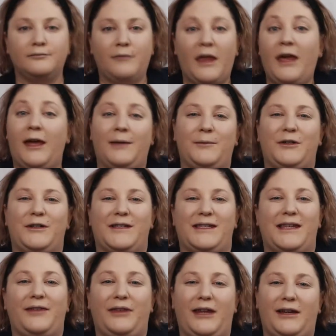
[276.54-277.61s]
I'm going to set
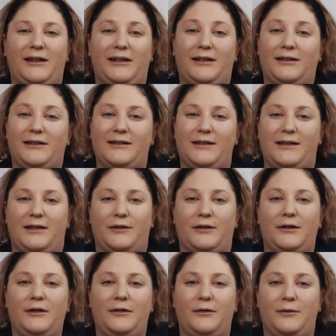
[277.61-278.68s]
that concealer
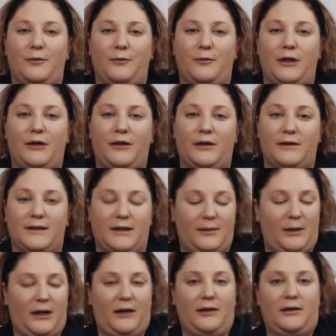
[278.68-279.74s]
with some
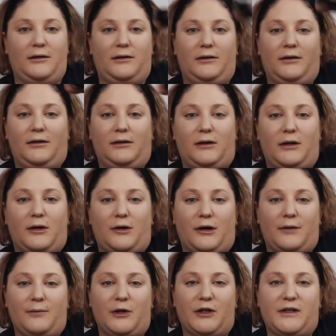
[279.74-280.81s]
Laura
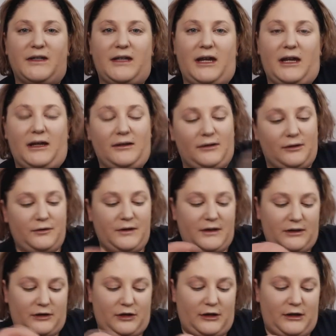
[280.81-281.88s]
Mercier Loose
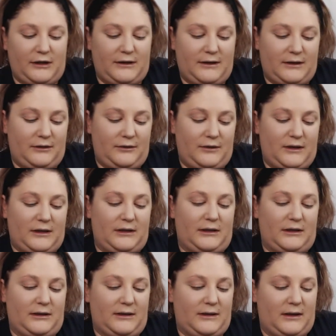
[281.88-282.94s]
Translucent
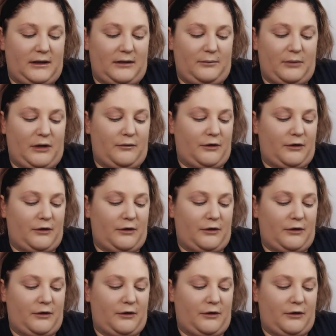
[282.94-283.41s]
Setting Powder.